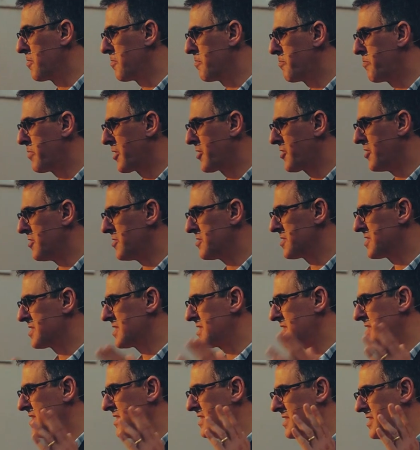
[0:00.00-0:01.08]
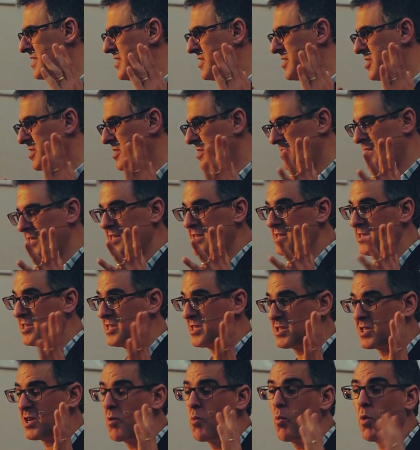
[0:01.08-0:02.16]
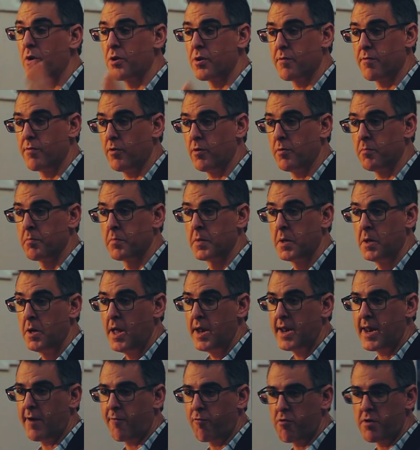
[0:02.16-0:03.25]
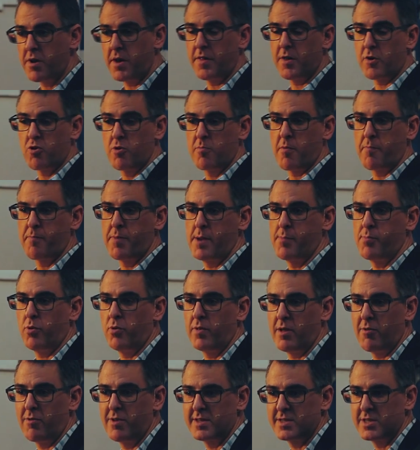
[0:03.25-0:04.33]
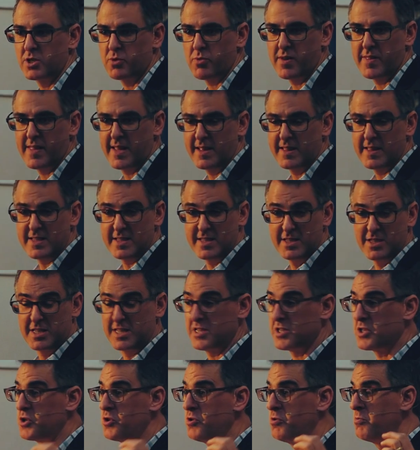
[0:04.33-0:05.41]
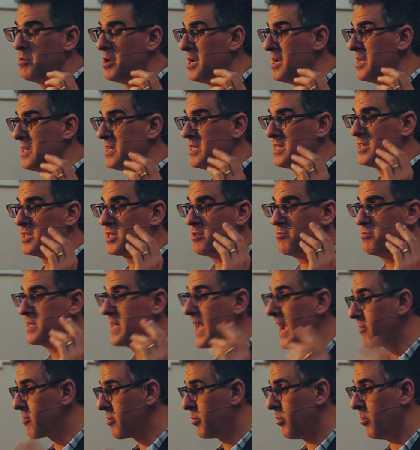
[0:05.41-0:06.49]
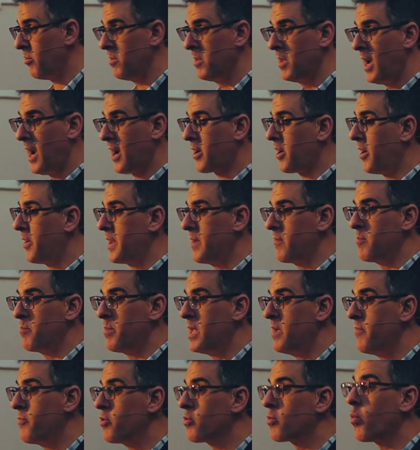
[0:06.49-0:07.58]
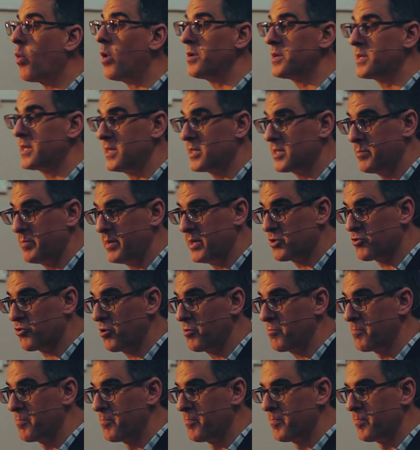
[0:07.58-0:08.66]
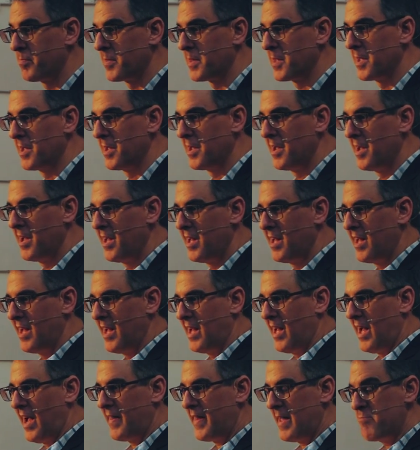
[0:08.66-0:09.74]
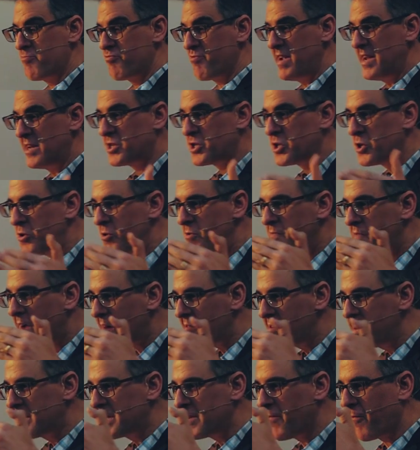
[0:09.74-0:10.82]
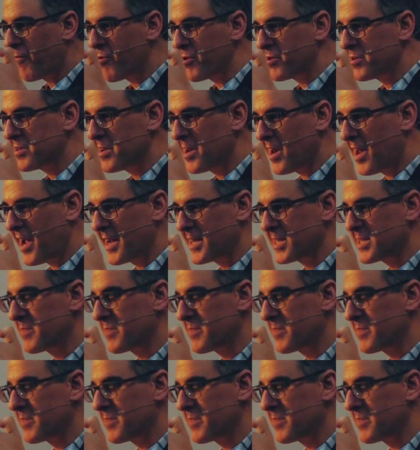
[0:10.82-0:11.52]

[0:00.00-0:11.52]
because this is just so wonderful. Now, for another group of people, they'll listen to it and think, this is so terrible, I can't even believe you'd want it to be true. And they breed two very different lines of